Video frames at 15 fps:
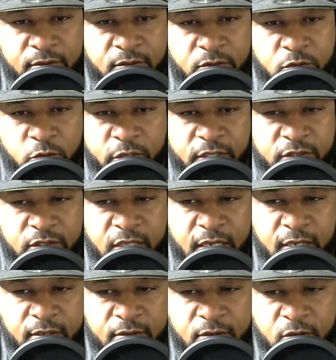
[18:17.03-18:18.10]
Who wins that?
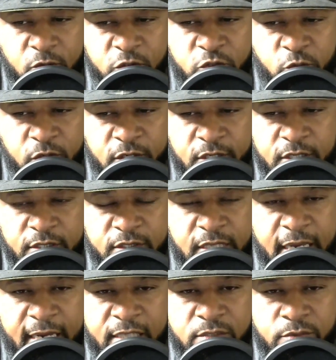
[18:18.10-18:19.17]
Which one of these
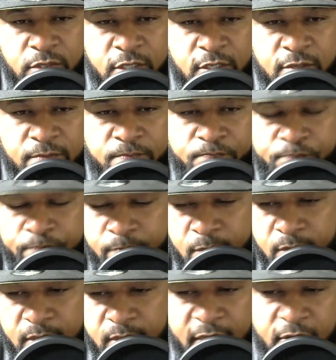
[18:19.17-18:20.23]
guys we keep?
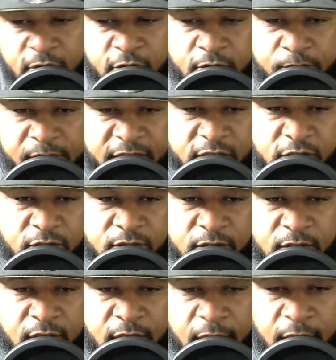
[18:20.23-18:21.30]
Now, I heard mixed
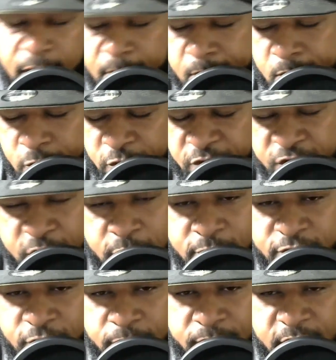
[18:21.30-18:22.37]
reviews
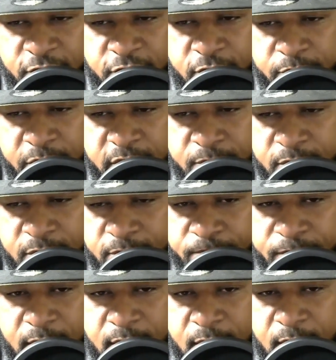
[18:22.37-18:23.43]
from different people
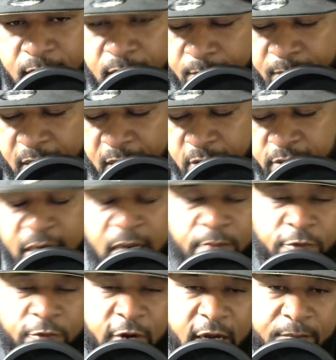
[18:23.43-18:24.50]
about
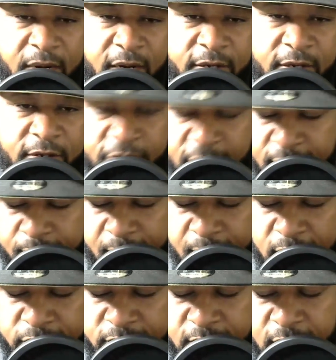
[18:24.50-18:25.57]
Cameron Meredith and
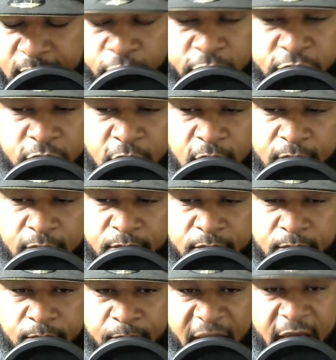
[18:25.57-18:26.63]
about Rishard
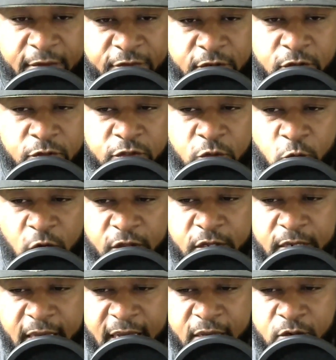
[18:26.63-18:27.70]
Matthews, or whether
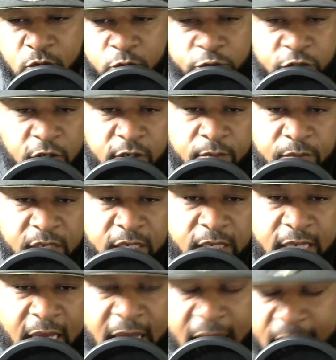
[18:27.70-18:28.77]
or not who's going to be the
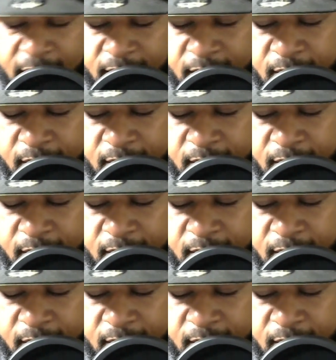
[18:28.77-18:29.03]
guy.